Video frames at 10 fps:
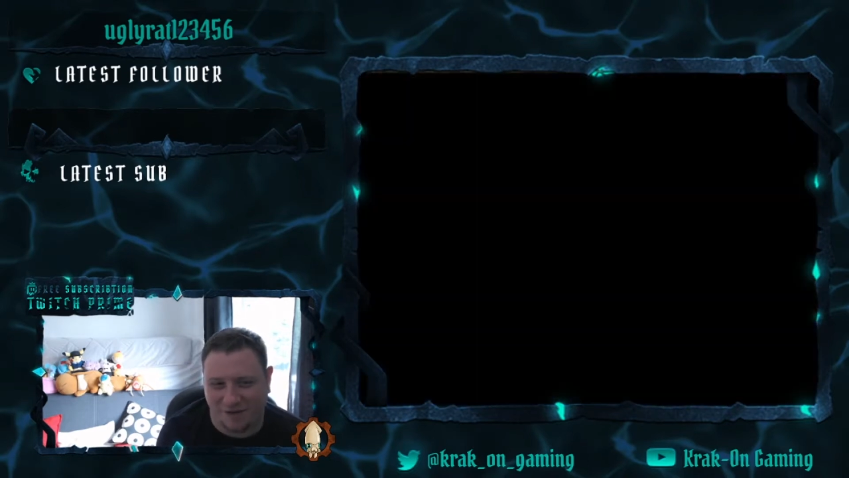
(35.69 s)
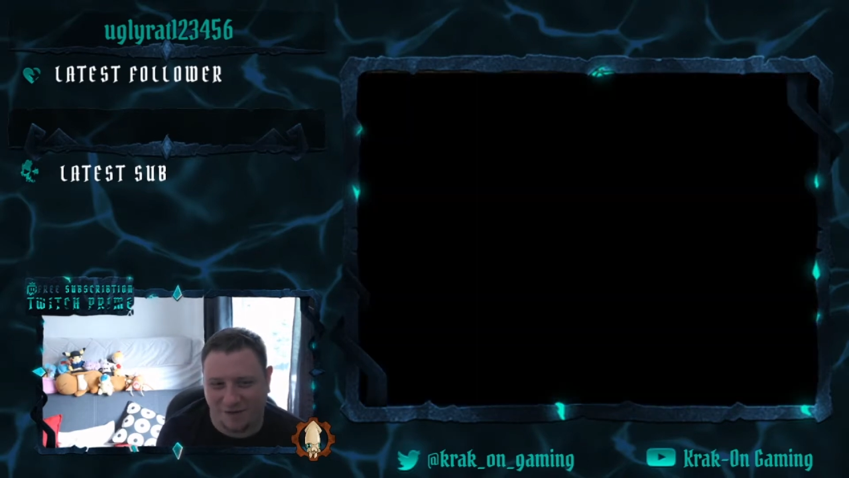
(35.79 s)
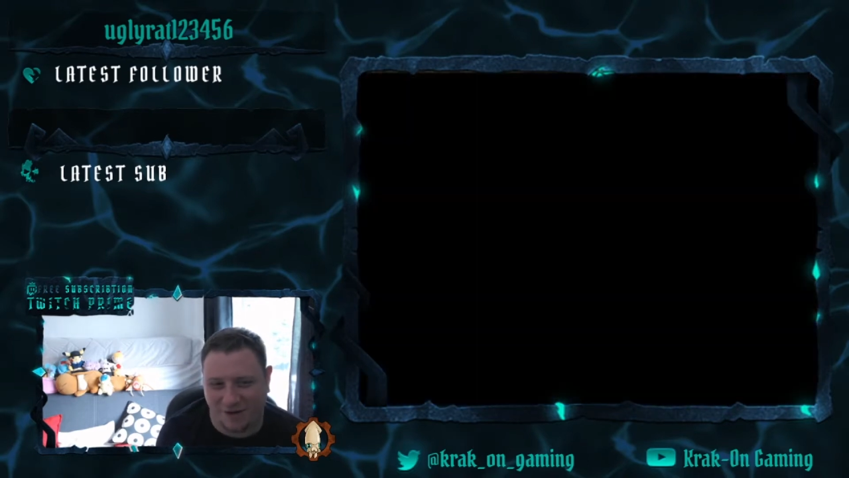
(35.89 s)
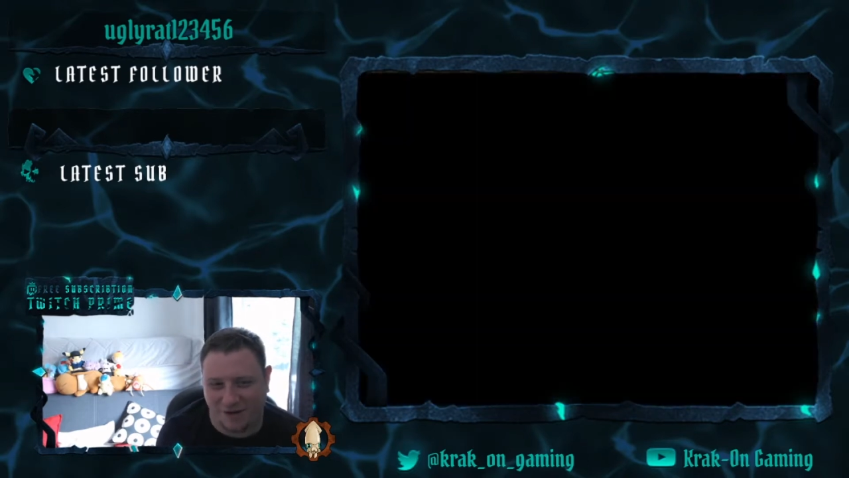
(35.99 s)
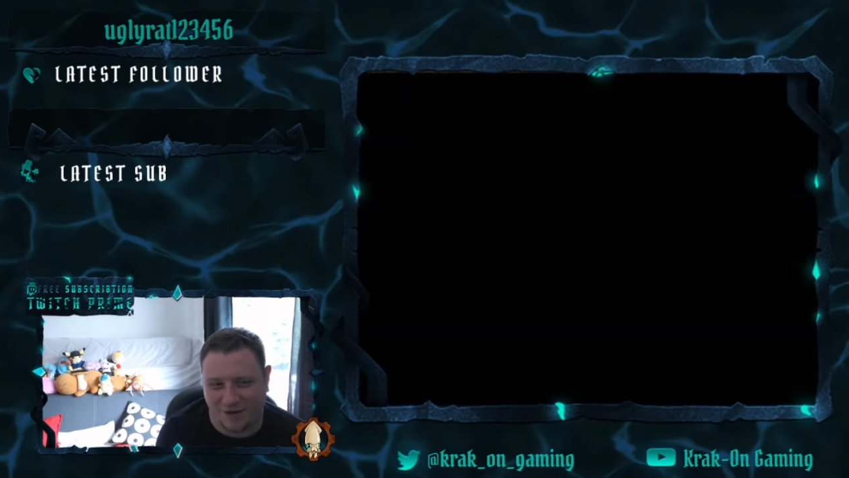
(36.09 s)

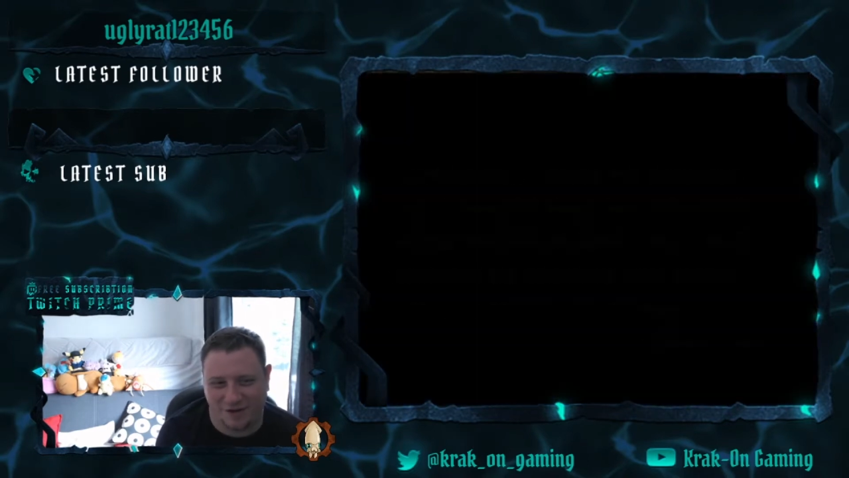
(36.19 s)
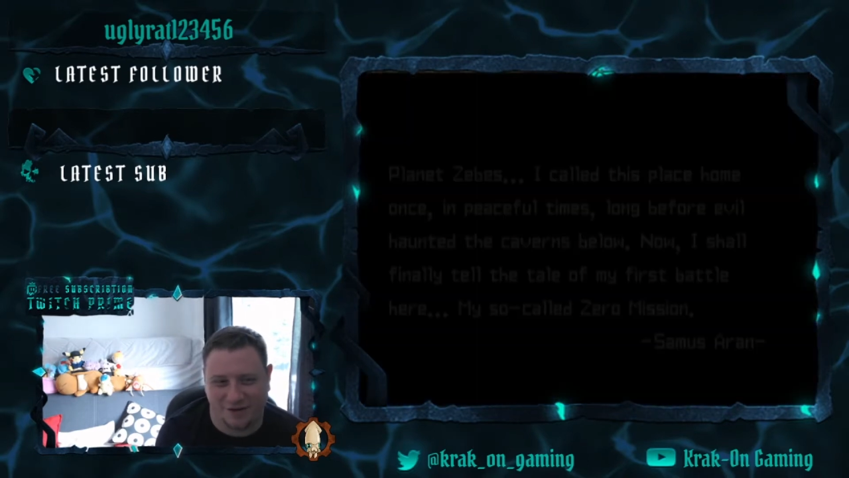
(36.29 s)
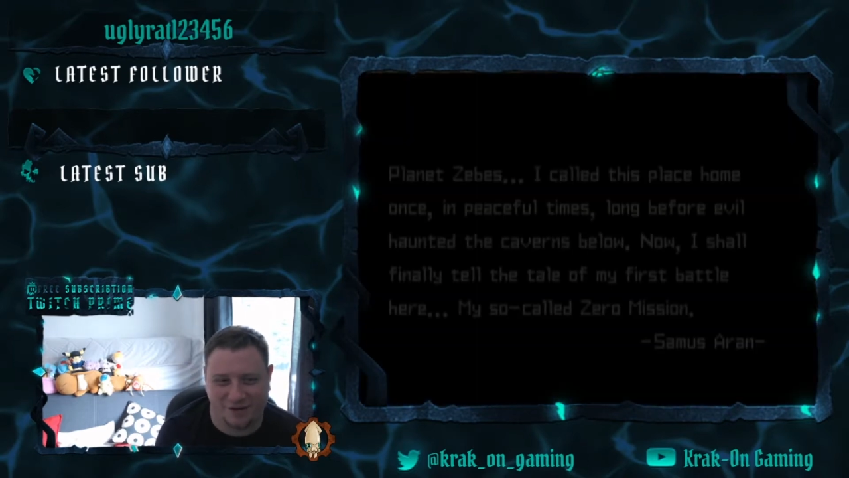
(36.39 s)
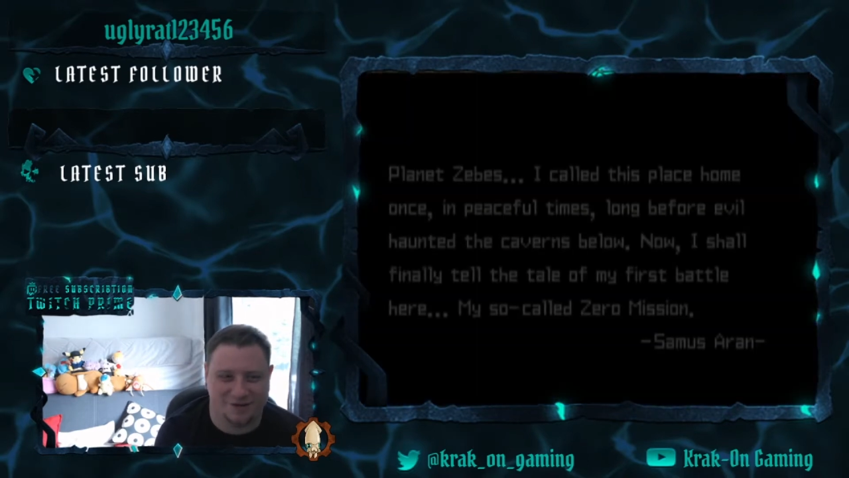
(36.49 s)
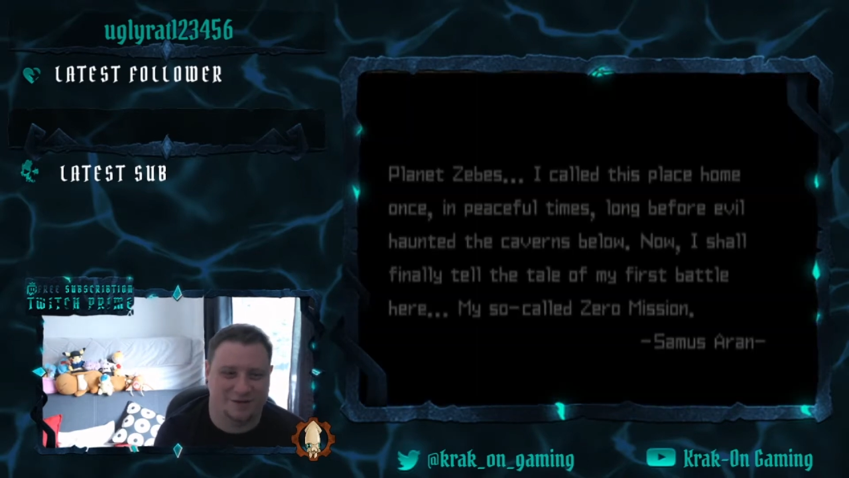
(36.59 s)

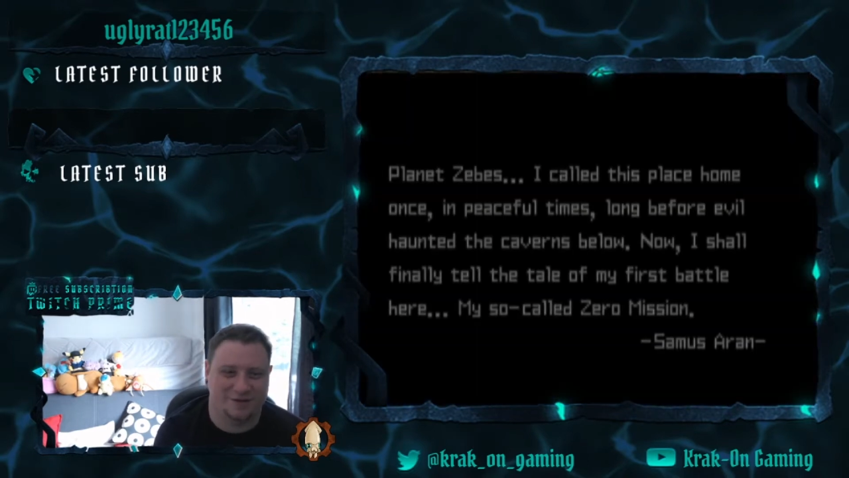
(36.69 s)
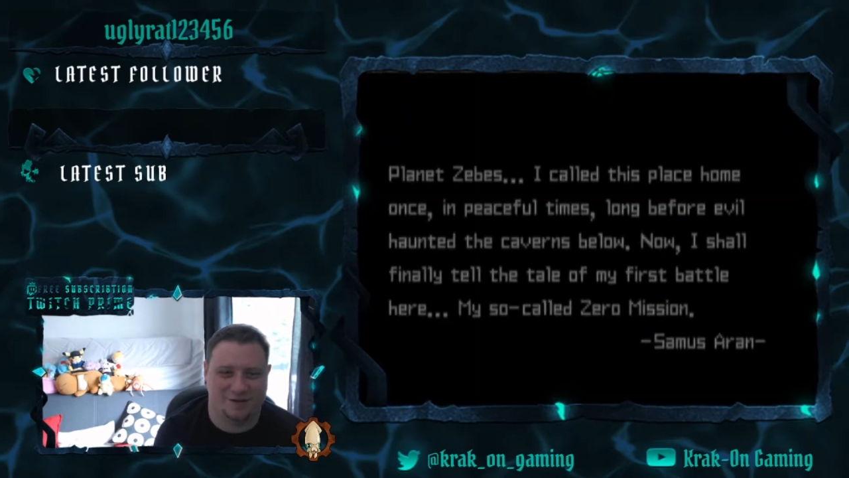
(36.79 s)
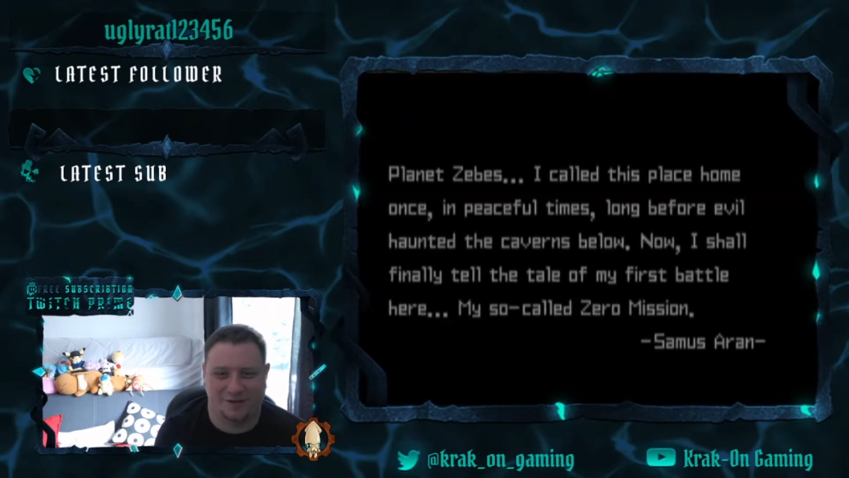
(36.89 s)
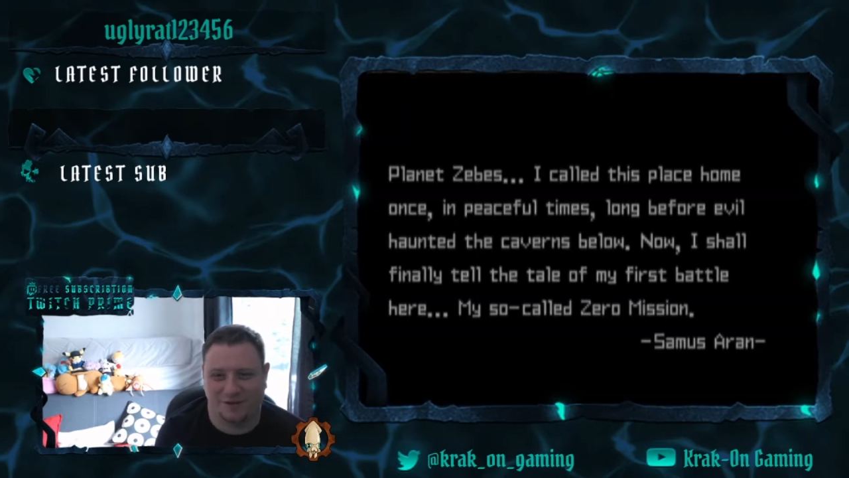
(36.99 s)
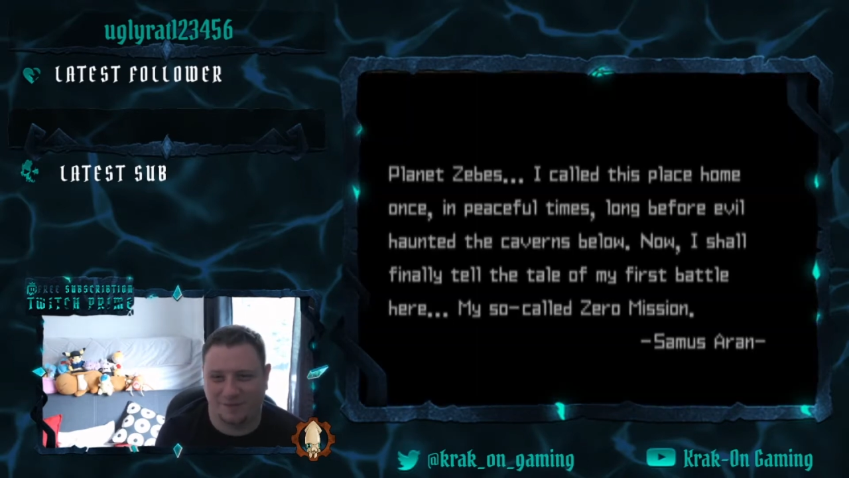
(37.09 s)
first
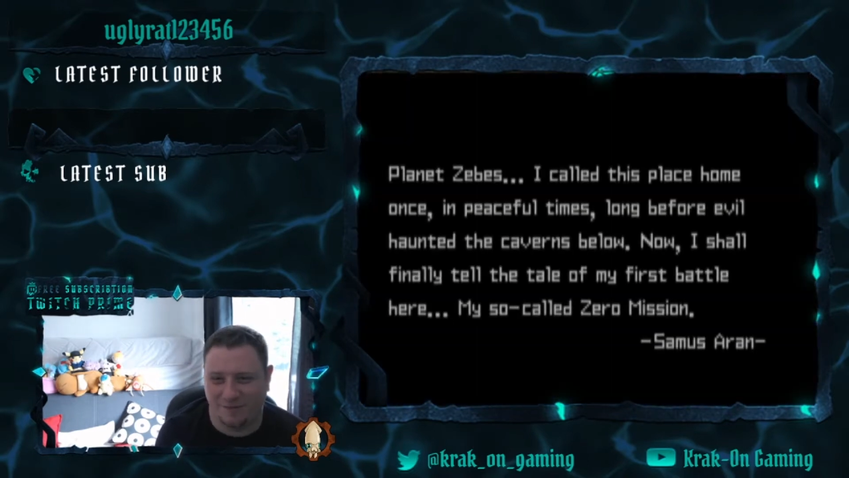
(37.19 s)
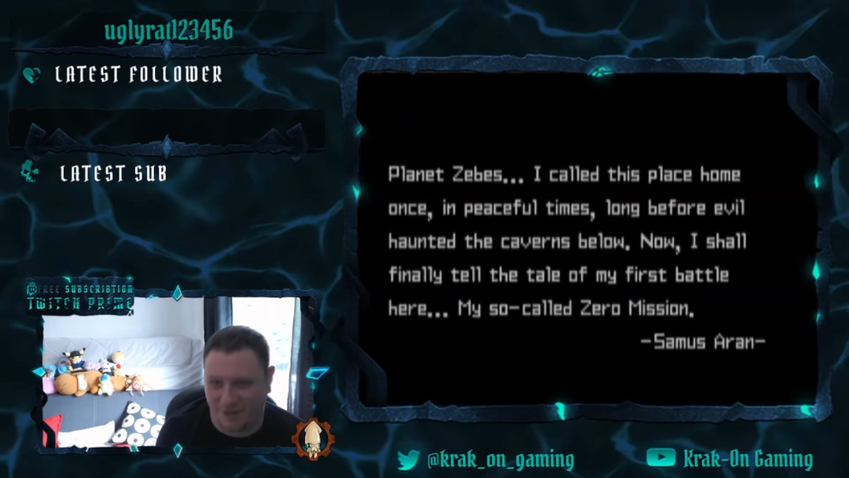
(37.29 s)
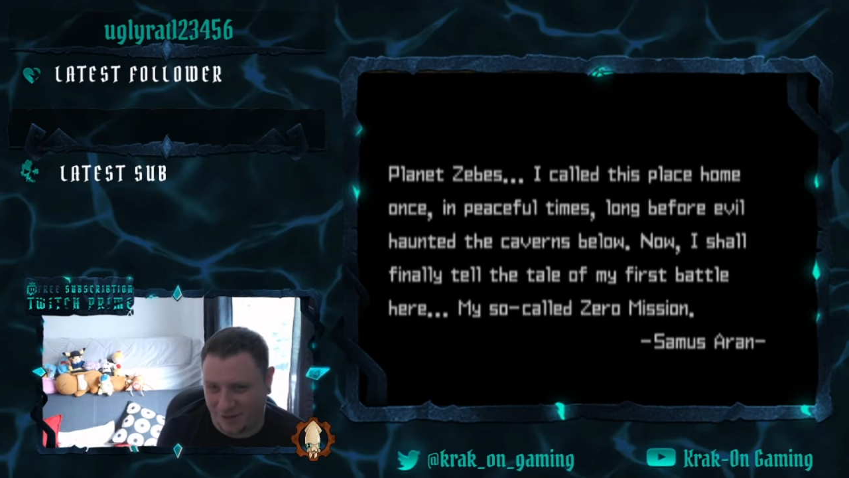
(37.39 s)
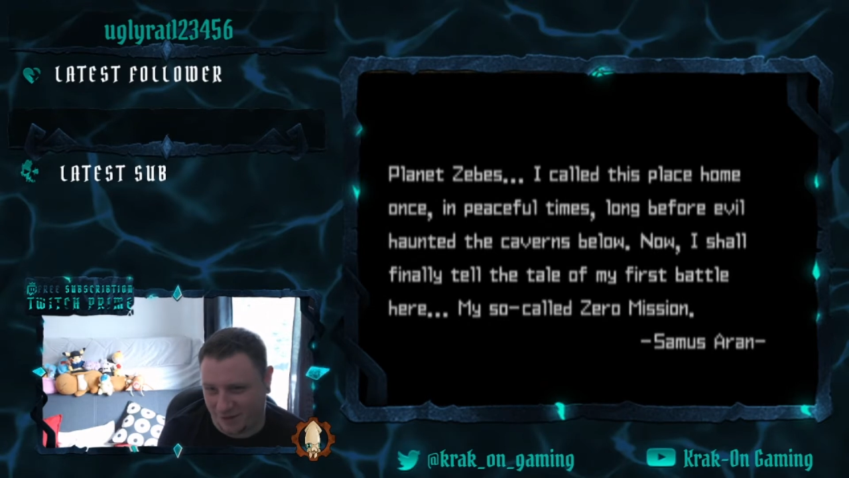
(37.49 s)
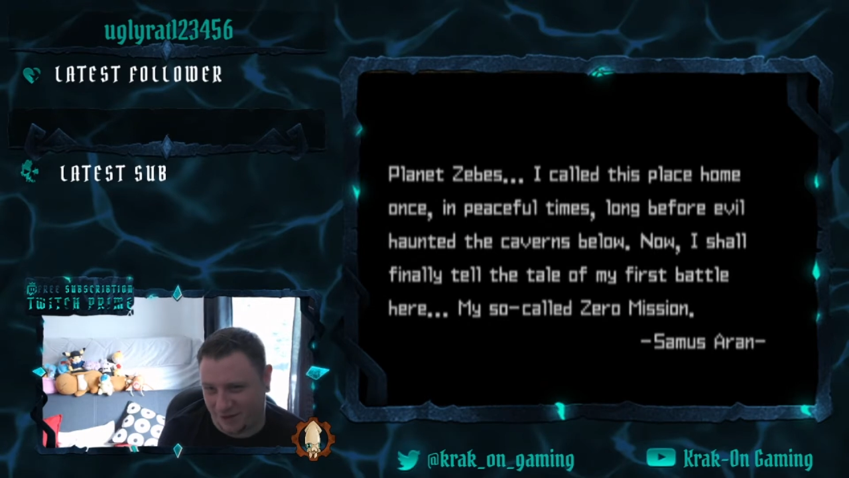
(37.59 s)

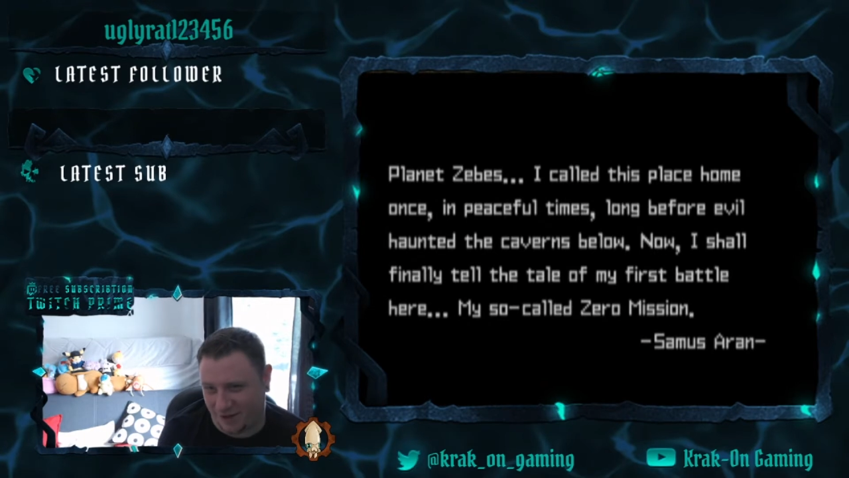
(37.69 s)
mission.